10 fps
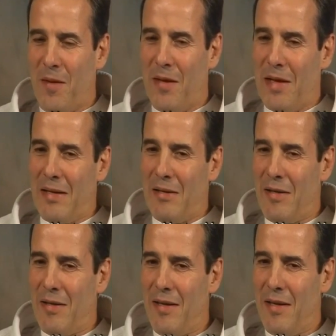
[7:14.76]
and
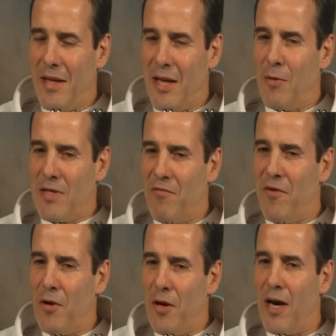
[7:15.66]
it was a
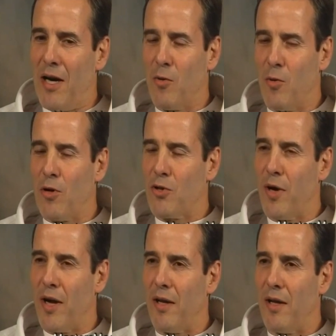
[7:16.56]
very hardcore
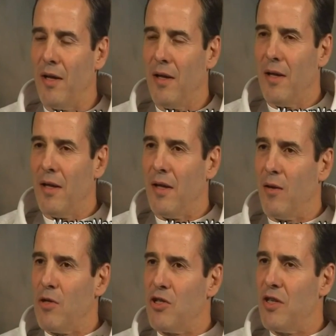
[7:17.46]
training,
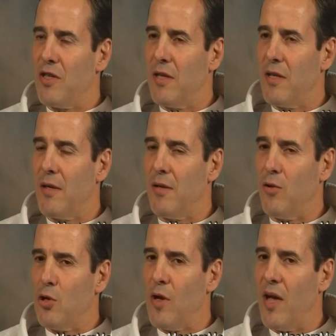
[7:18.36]
and it was just
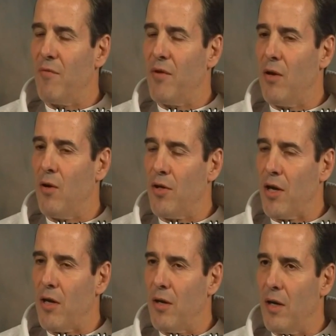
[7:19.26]
used to have
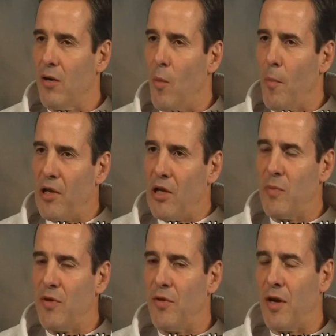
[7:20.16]
the
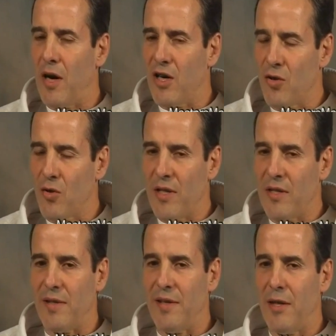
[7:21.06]
competition between the Carson
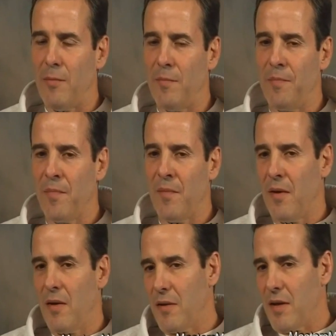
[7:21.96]
Gracie team.
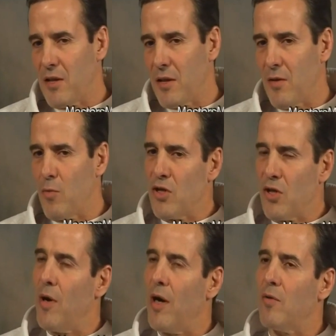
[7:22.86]
That
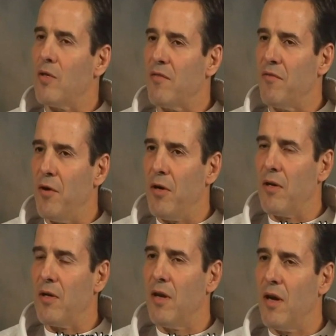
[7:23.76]
once in a while it was a
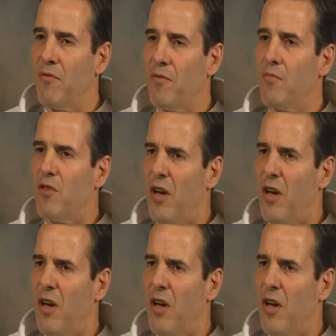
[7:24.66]
very tough